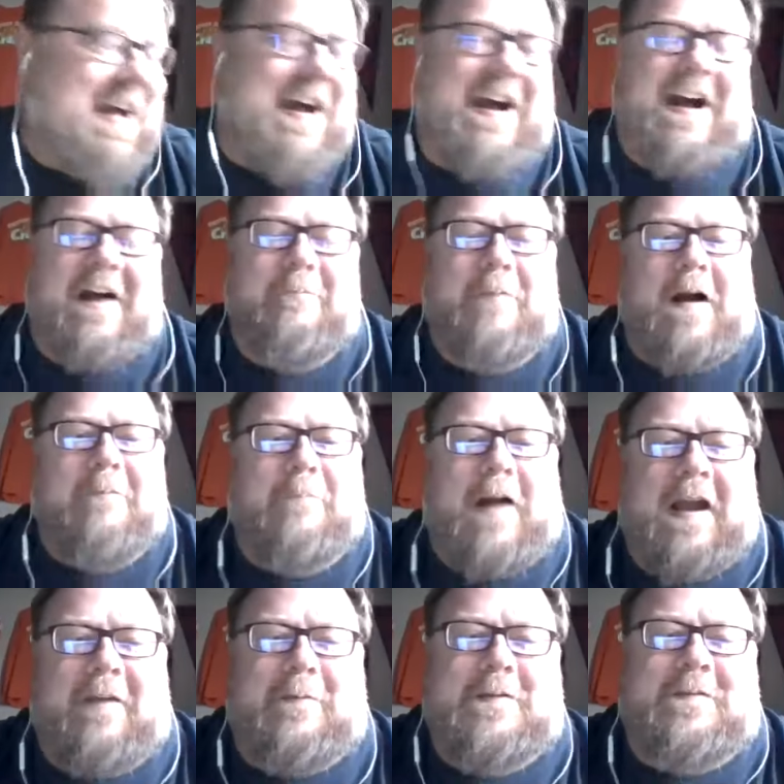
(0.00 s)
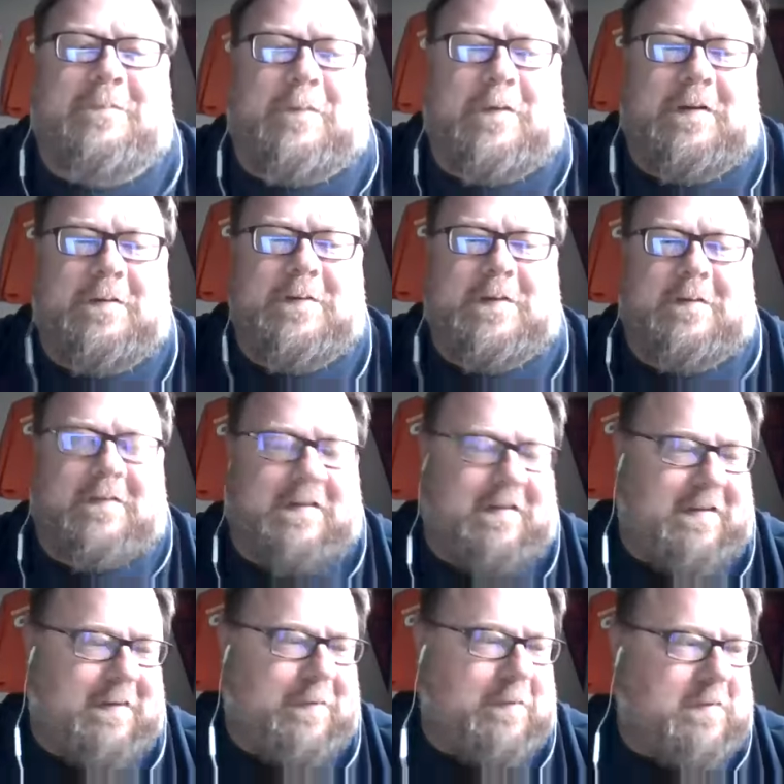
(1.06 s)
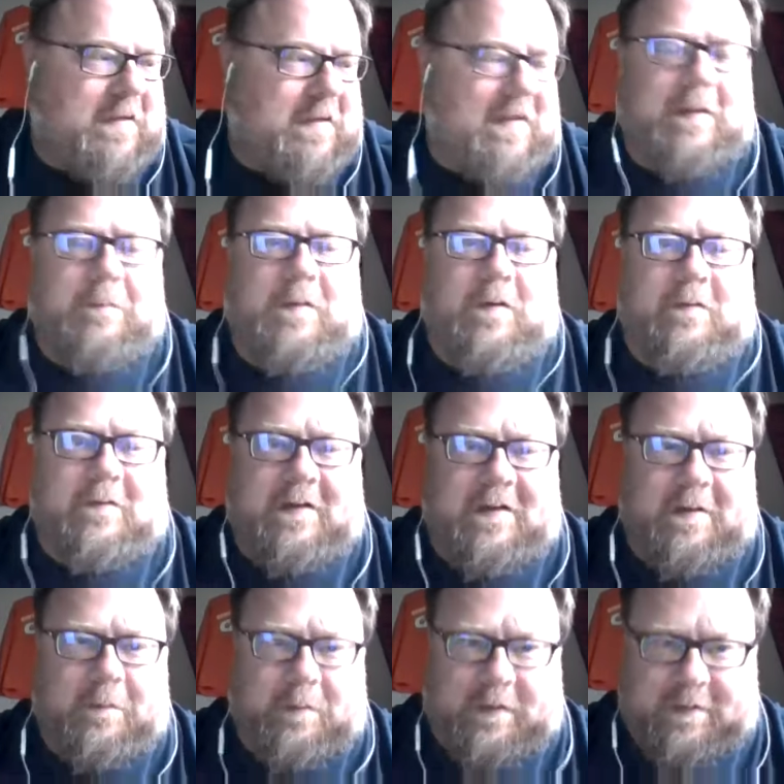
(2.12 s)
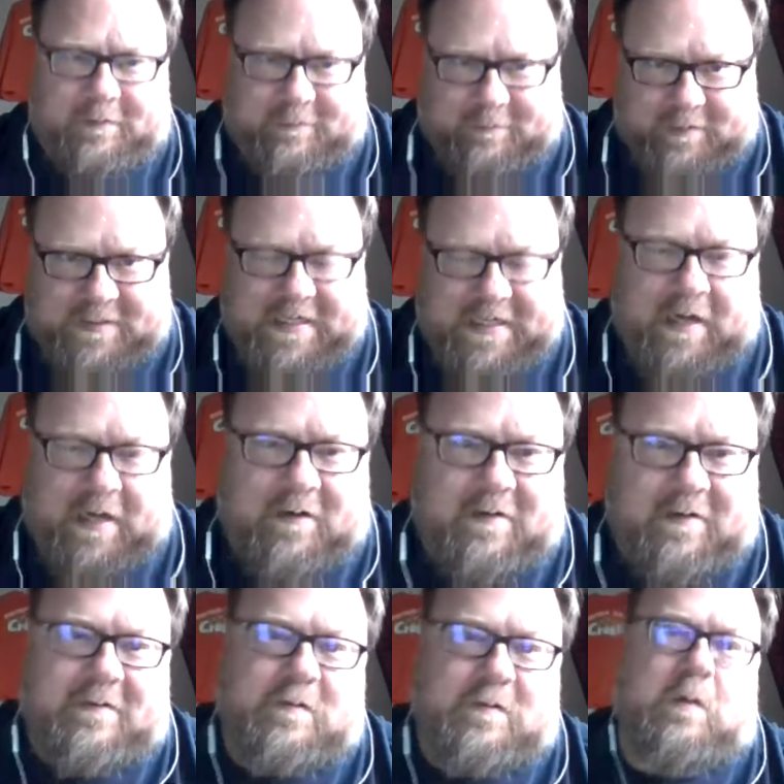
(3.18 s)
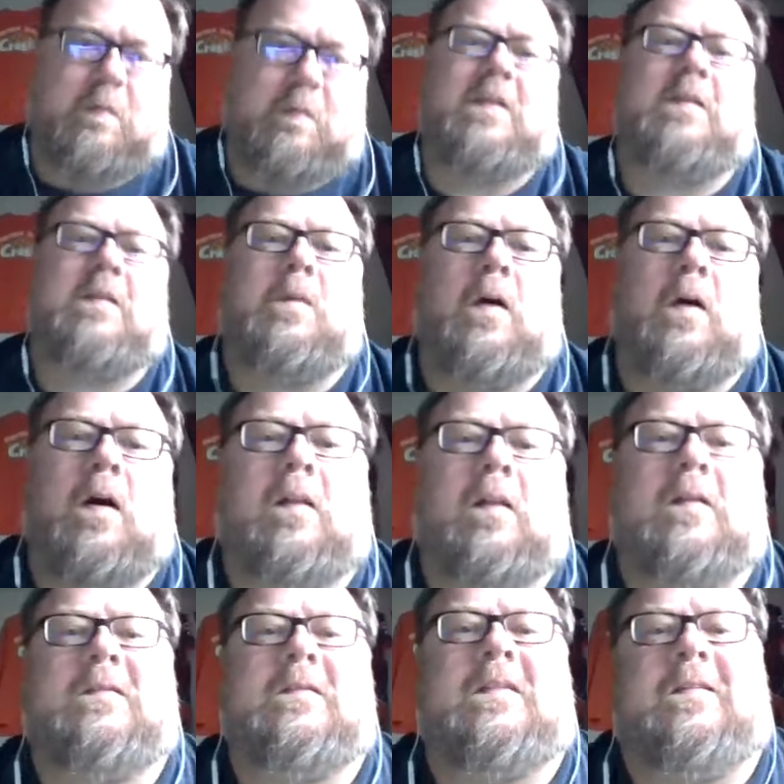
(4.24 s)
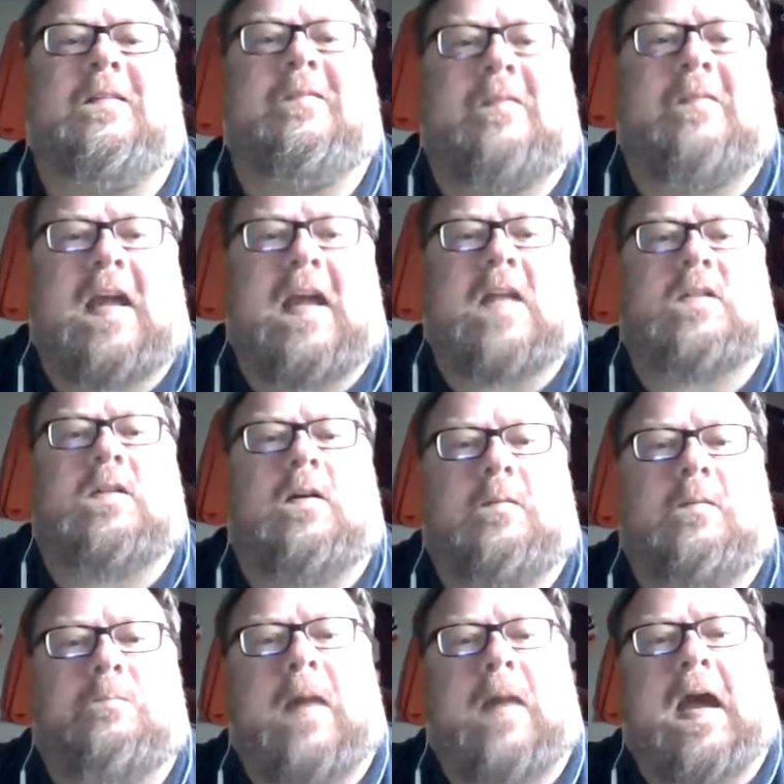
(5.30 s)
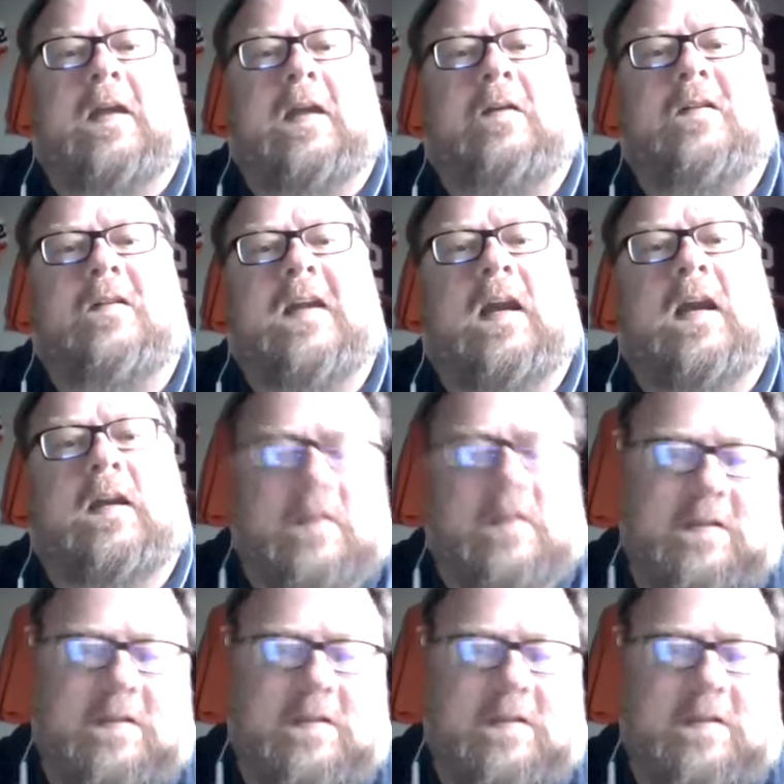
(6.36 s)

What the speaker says: my question for you is that, you know, there's the clip going around of you playing a little soccer and dribbling the ball and, you know, catching on the back of your neck and